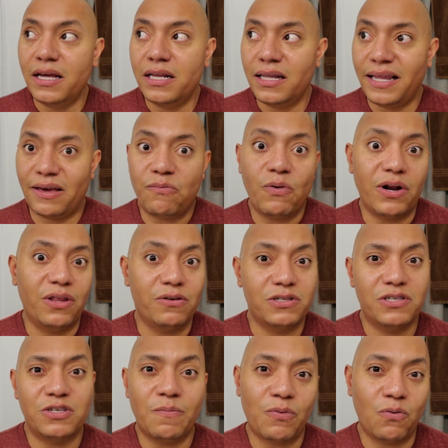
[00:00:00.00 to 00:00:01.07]
like one of those
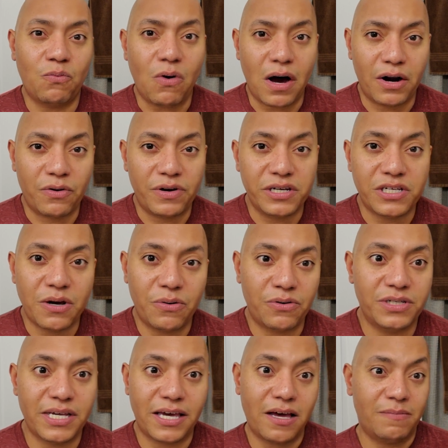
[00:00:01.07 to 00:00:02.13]
super watery
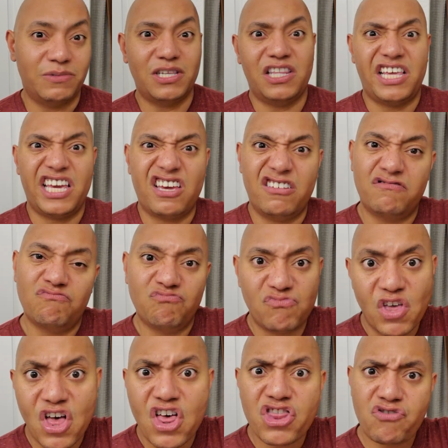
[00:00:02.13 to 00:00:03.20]
toners that comes in like a
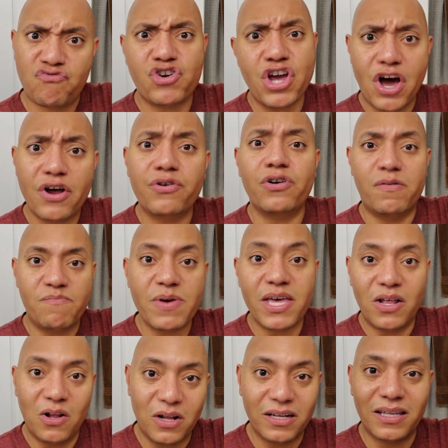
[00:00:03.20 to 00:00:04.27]
300
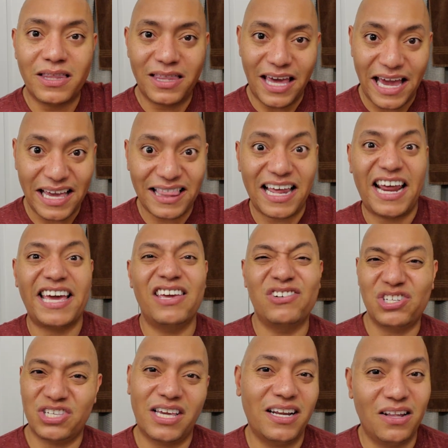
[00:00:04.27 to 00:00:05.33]
mil thing that I can
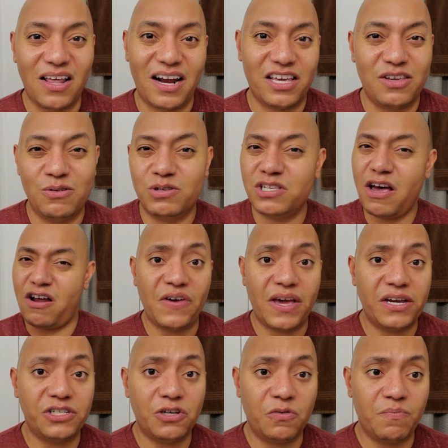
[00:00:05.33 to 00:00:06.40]
just get a lot of use out of.
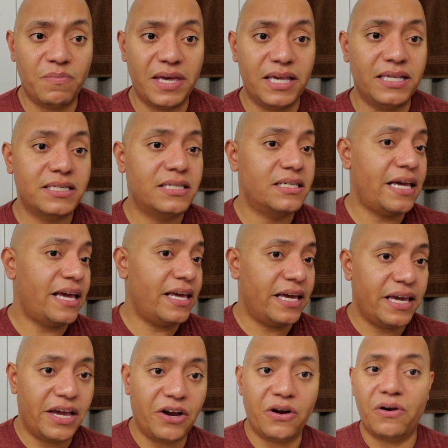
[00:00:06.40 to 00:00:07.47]
Facial mist, take it
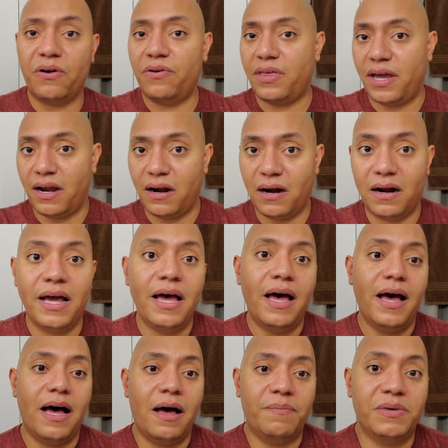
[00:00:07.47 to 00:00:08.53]
here or there,
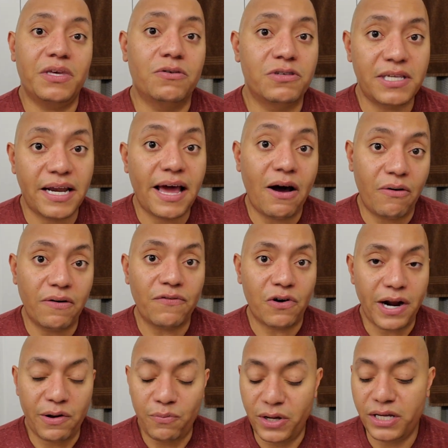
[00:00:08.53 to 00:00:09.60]
use it however
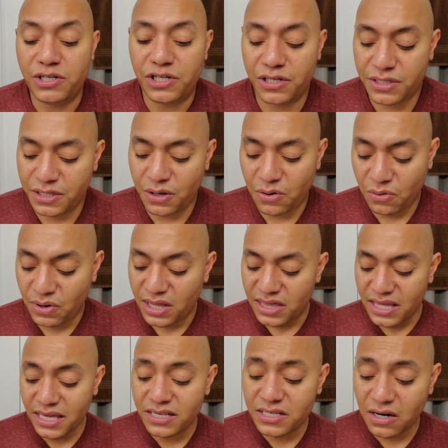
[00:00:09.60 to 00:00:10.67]
I wish. So
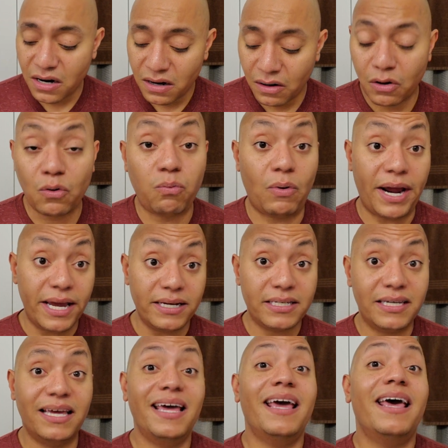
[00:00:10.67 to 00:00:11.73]
these are
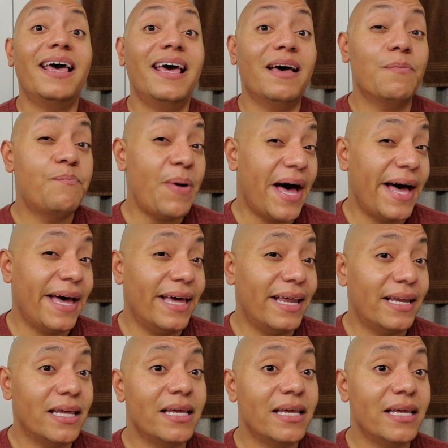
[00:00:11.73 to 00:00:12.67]
great, but